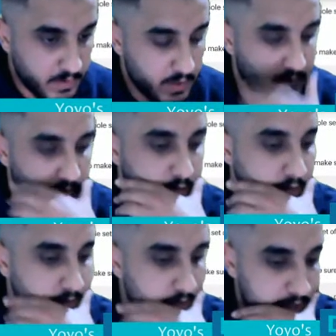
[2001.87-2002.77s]
No, it
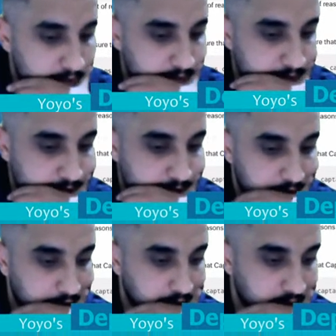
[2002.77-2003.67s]
still says
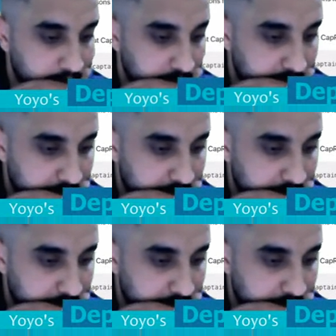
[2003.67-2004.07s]
installation